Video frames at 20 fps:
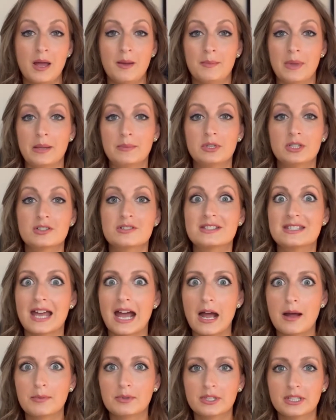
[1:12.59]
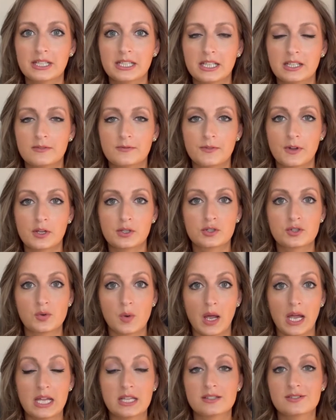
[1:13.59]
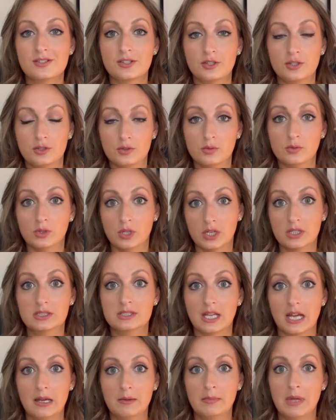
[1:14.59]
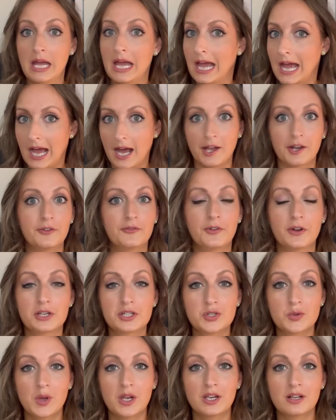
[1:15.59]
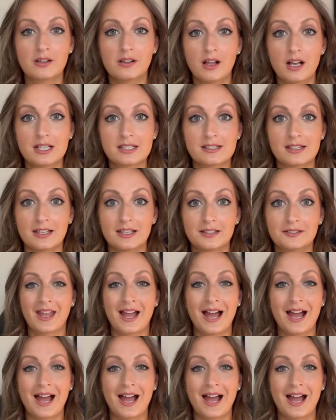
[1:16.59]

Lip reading: Maybe you're dabbling in Feng Shui, and so you looked up how to Feng Shui your closet.